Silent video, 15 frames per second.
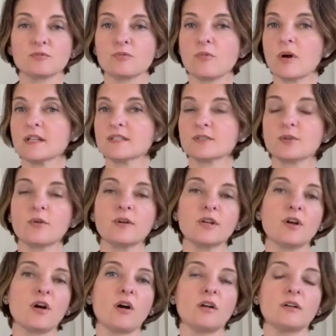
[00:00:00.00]
What's going
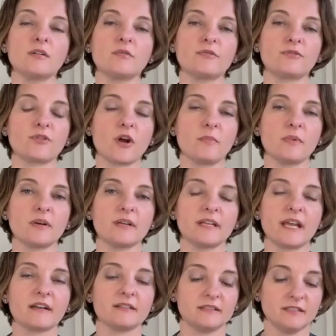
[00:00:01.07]
on from a
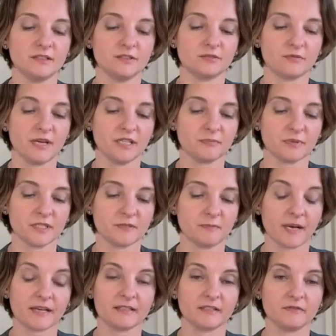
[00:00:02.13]
guaranteed rate
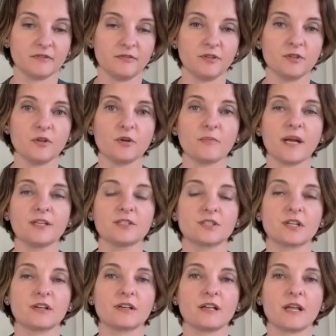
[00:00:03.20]
perspective, if you don't mind
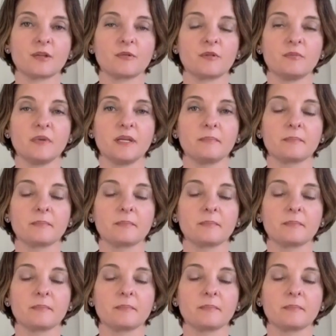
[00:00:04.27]
sharing that with me?